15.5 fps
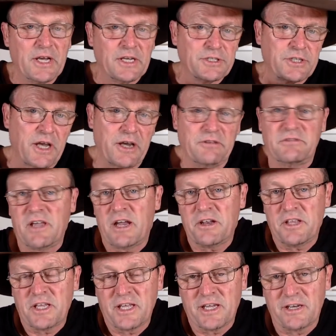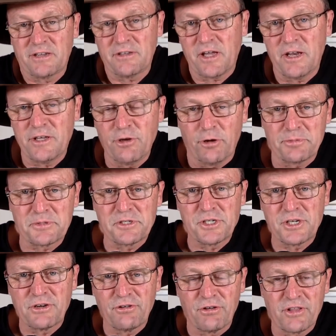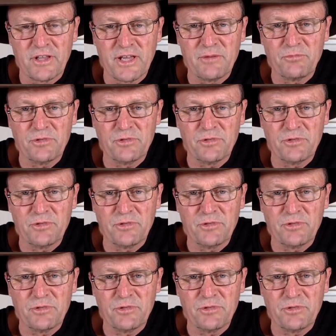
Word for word: So the only only options you got then